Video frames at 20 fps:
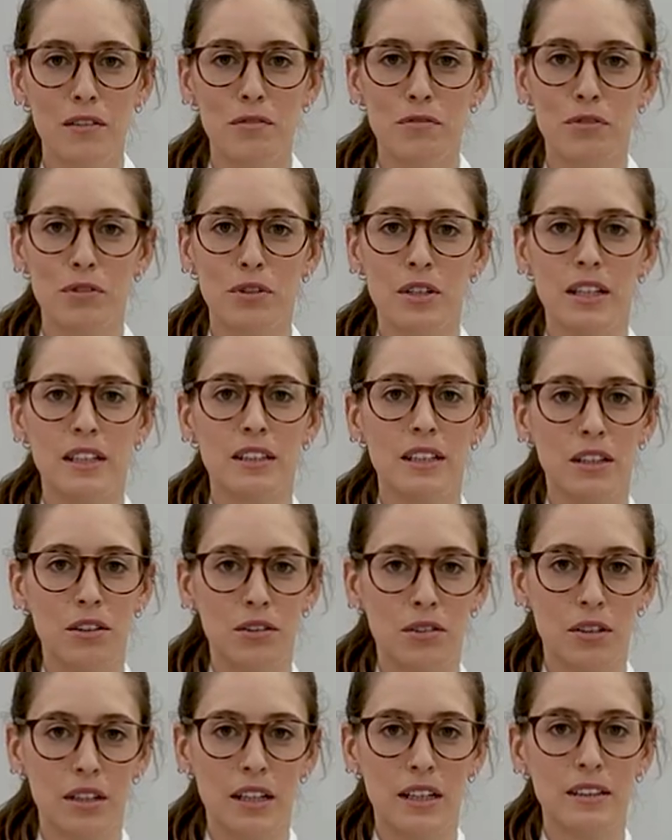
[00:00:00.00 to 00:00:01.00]
influences
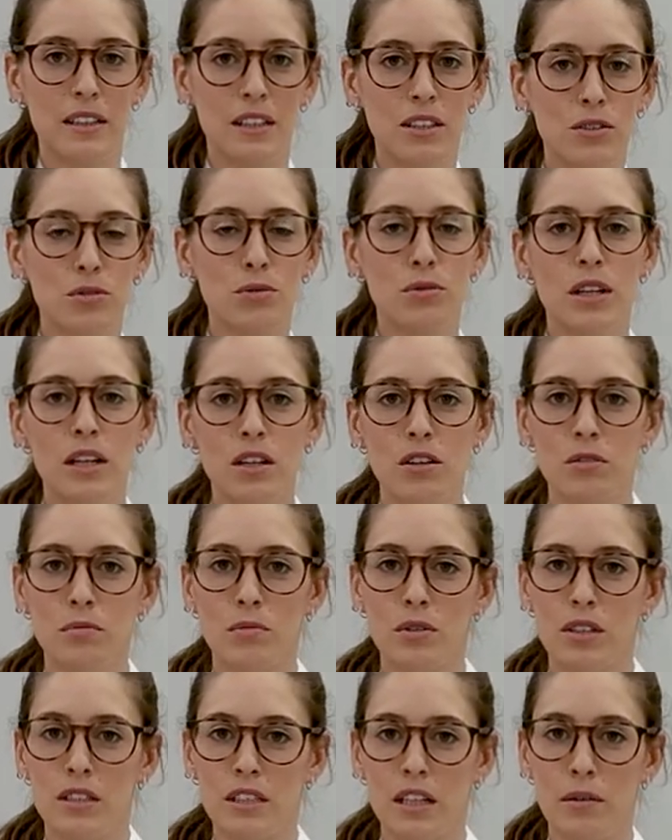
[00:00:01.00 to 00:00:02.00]
the texture and the
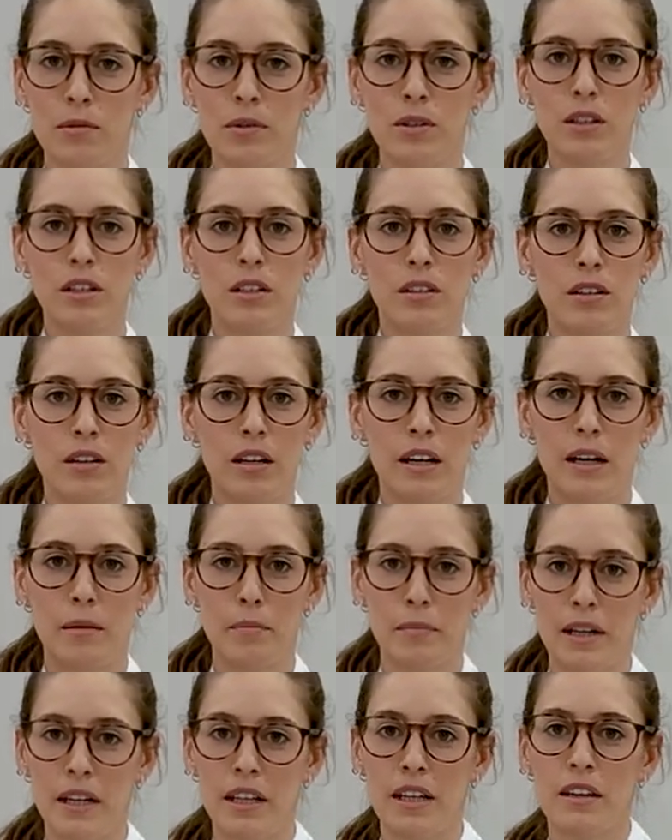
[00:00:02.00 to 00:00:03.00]
taste, the
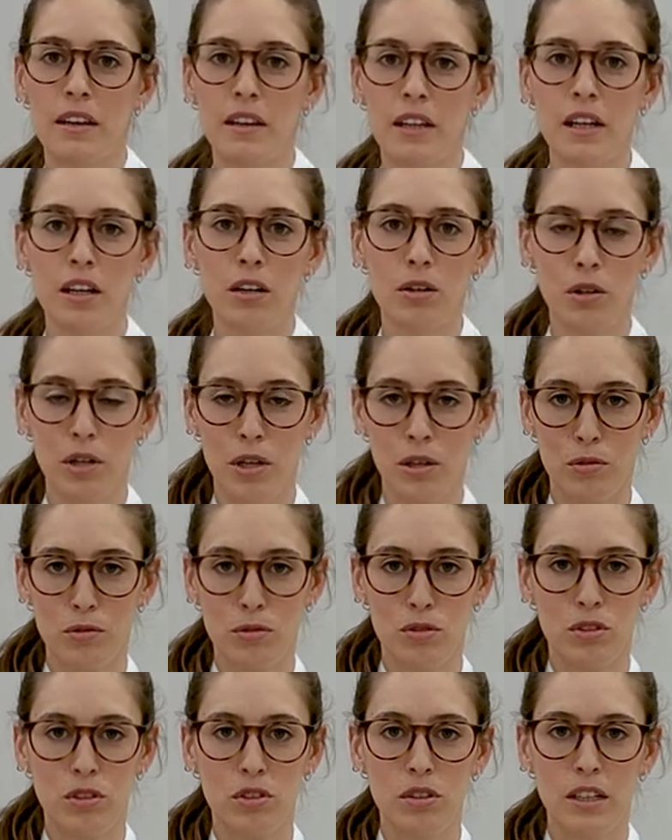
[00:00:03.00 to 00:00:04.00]
appearance, or
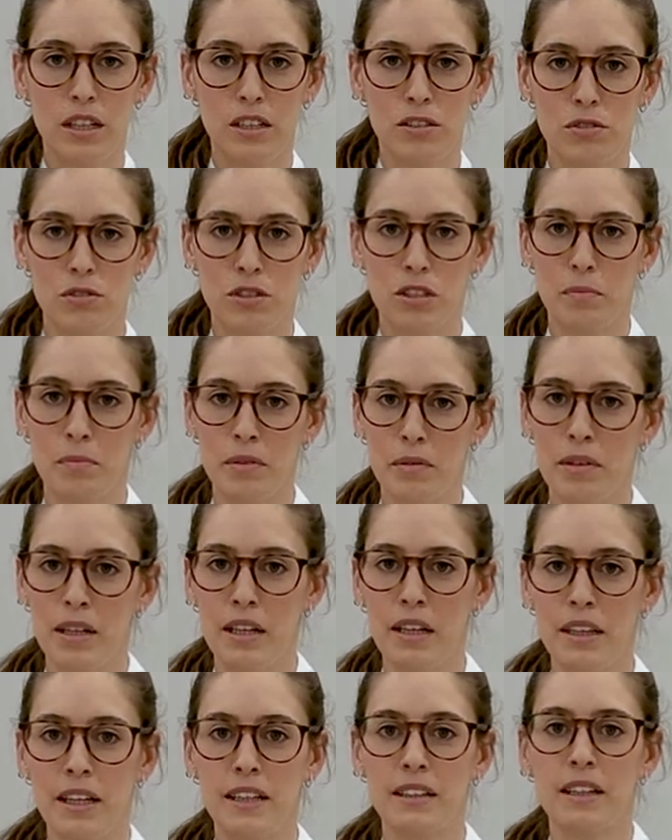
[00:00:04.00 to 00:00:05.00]
even the susceptibility
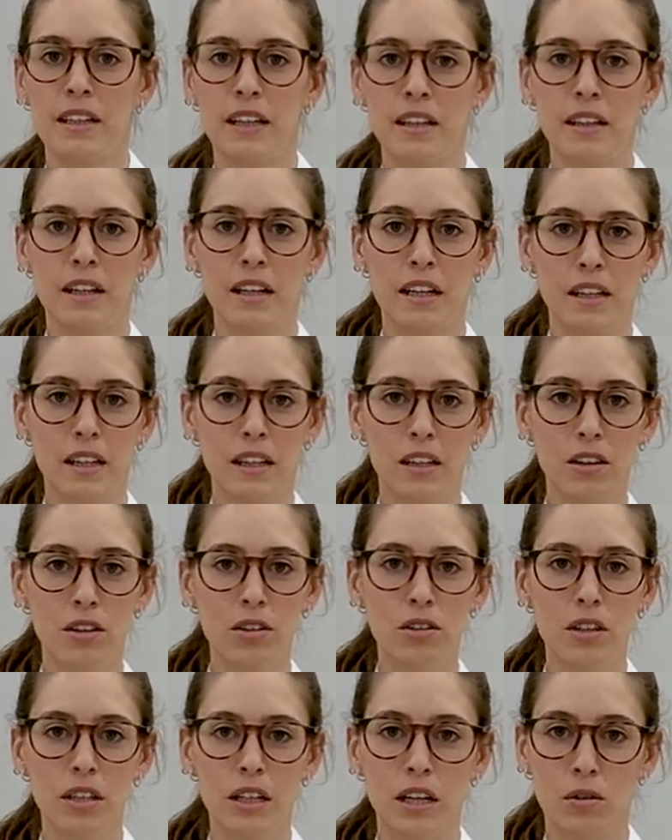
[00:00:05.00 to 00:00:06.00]
to spoilage of
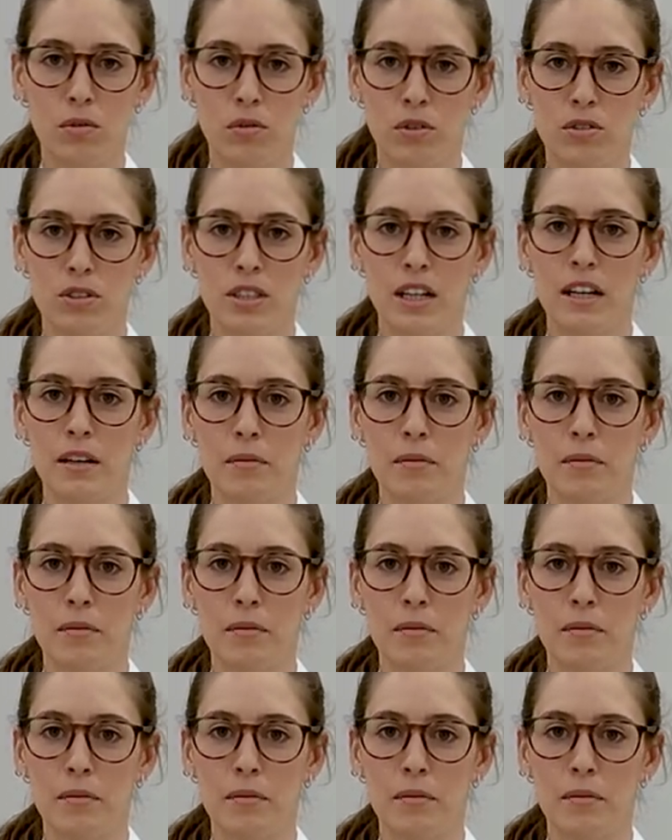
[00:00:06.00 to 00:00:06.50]
some foods.